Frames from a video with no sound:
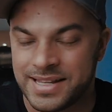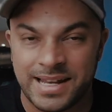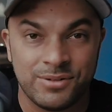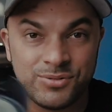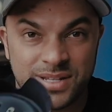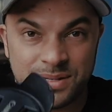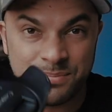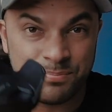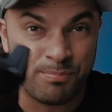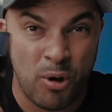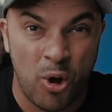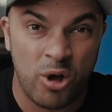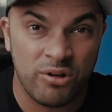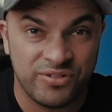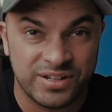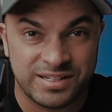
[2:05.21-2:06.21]
and it was in
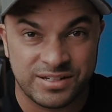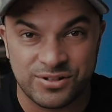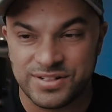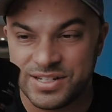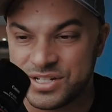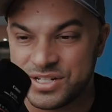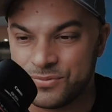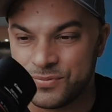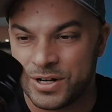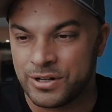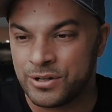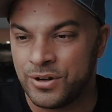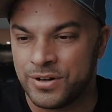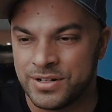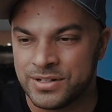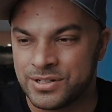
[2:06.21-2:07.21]
perfect condition when I
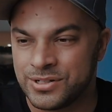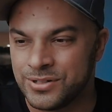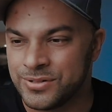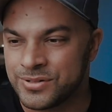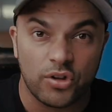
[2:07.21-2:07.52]
got it too.